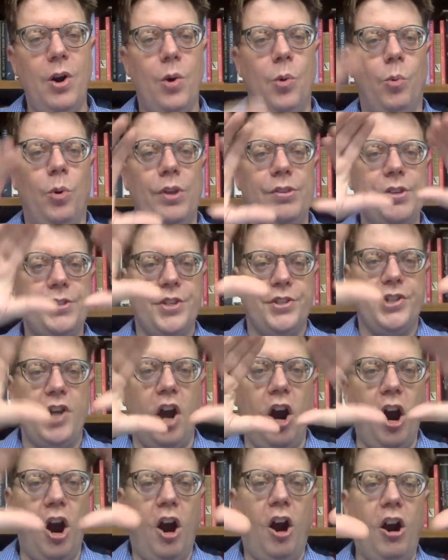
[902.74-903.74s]
where there's this
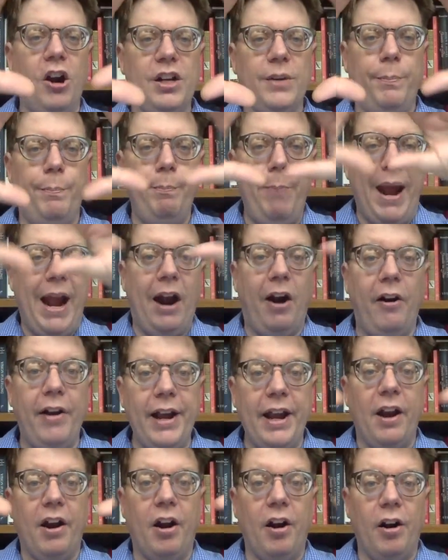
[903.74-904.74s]
hard
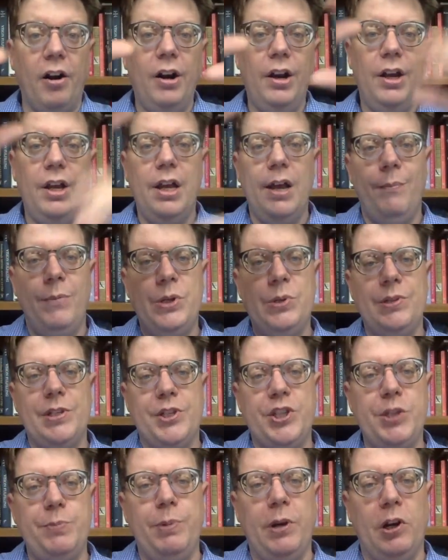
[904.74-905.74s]
barrier between the
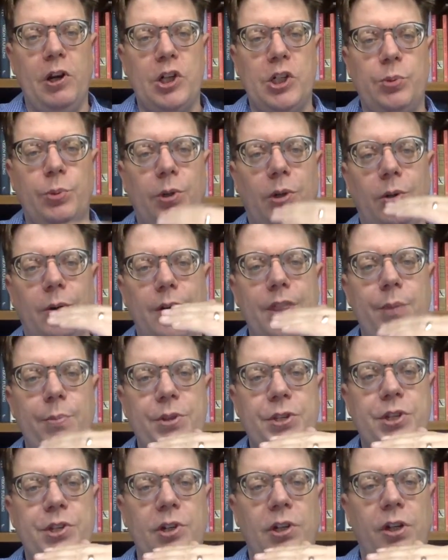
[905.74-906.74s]
spiritual and the
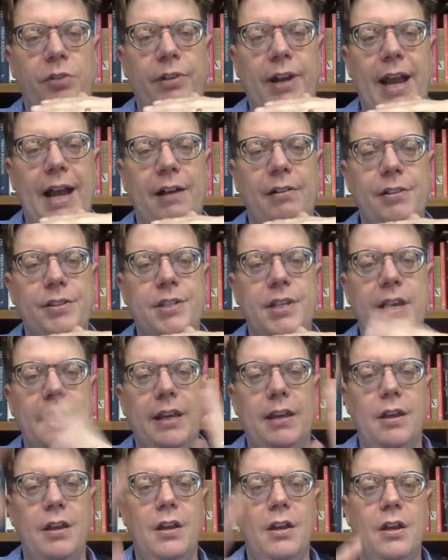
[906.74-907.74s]
material
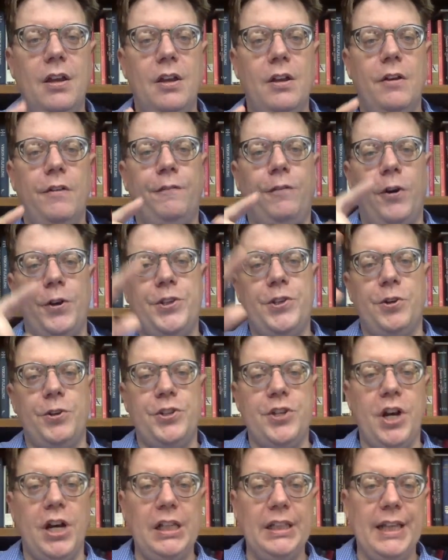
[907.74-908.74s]
reality. For
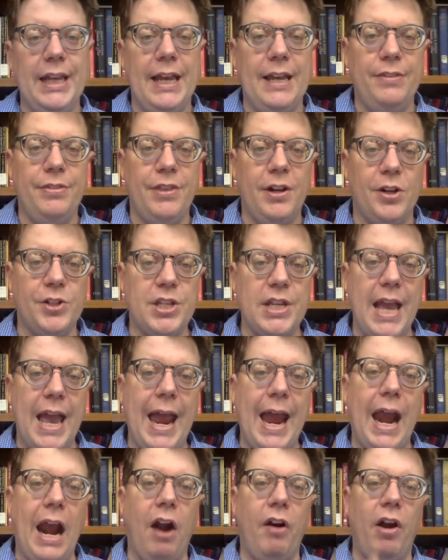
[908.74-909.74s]
Tertullian, there's an
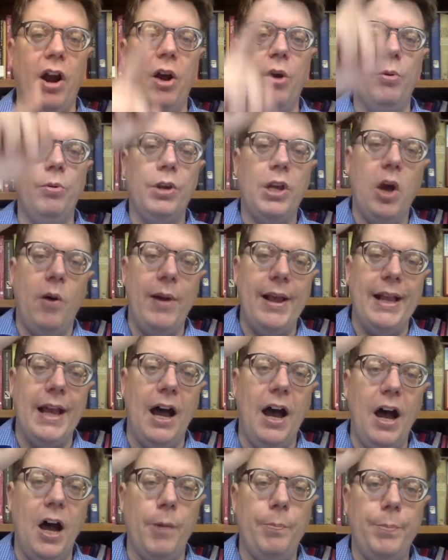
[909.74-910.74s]
arrow going
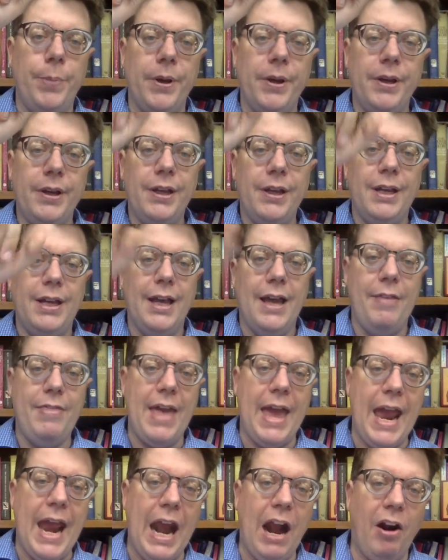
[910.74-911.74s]
up, and
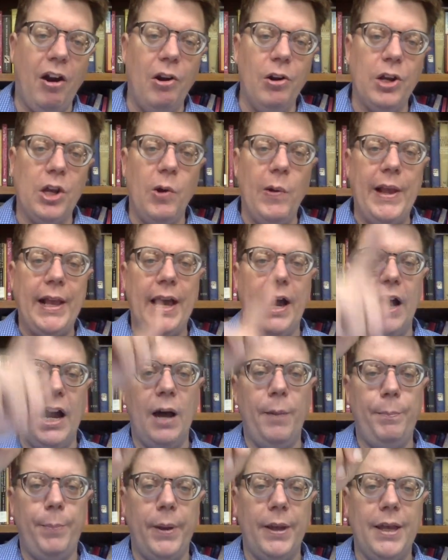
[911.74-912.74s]
that arrow going
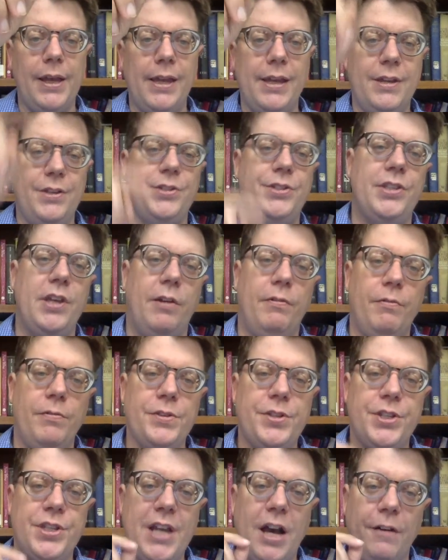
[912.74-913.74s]
up is the
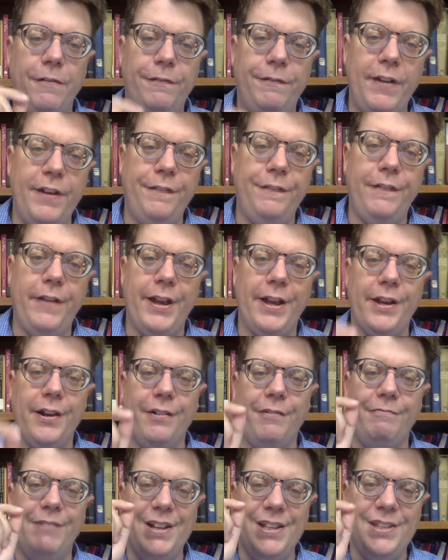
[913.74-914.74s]
salvific
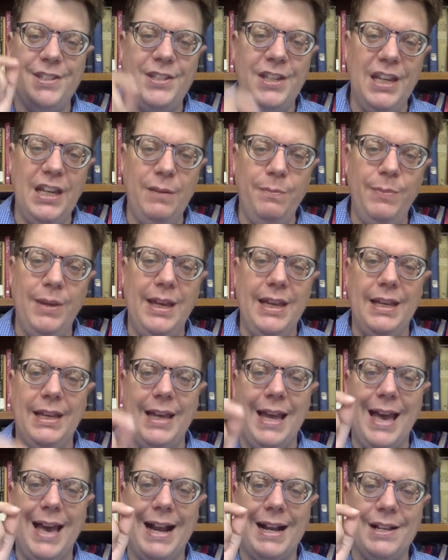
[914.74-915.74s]
redeeming
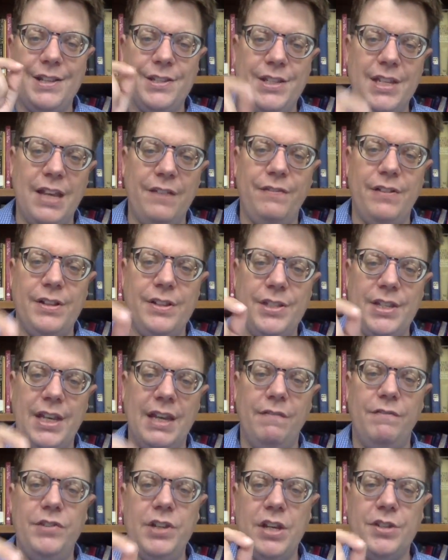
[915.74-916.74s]
activity
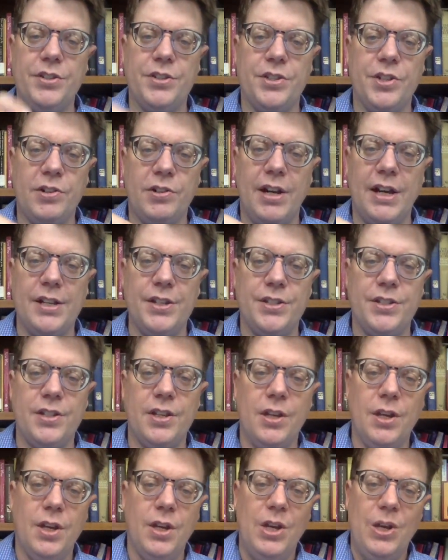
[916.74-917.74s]
of Jesus Christ,
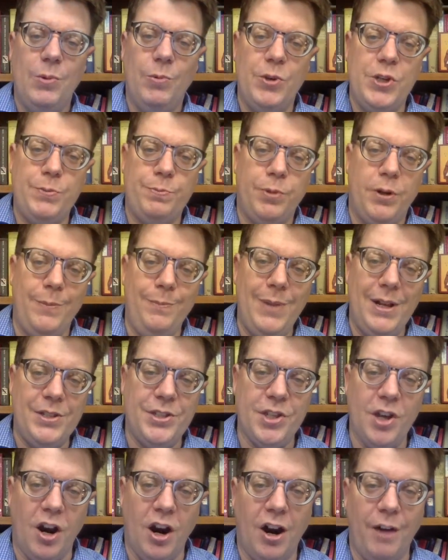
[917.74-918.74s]
which
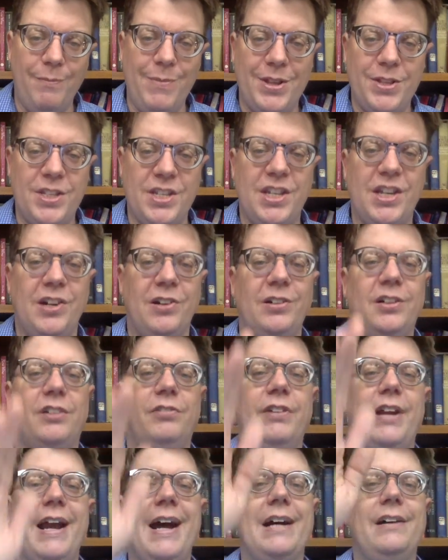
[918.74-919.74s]
permits our material
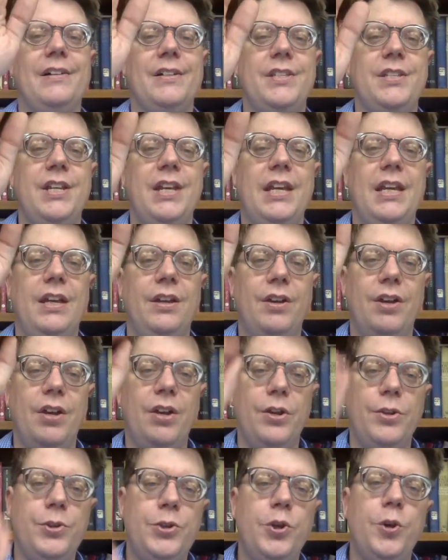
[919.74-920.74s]
reality
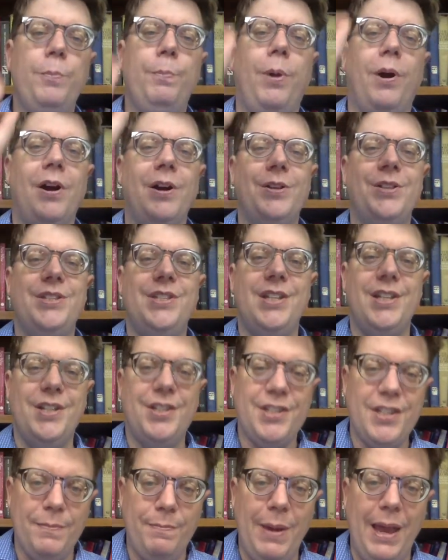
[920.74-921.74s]
to
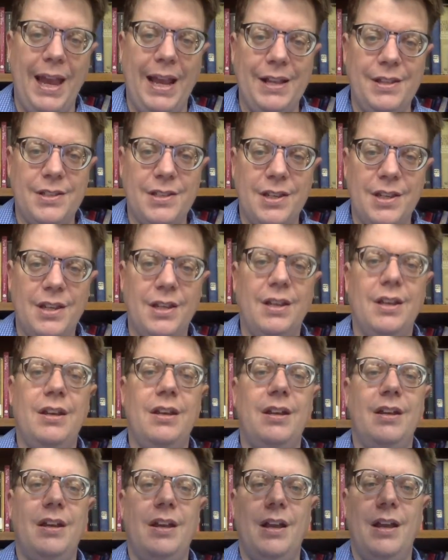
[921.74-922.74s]
participate
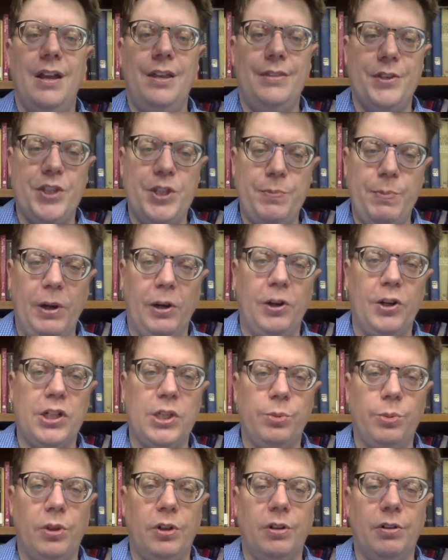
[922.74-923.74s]
in the
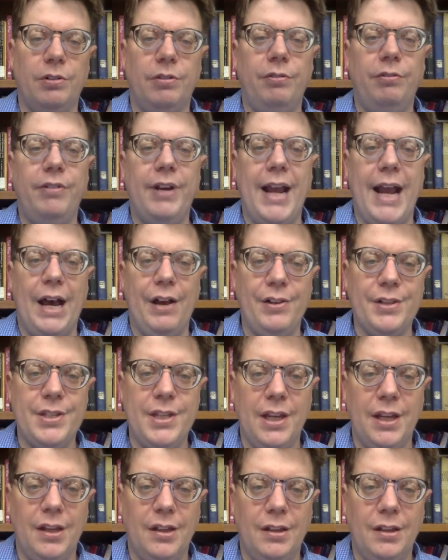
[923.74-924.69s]
spiritual reality.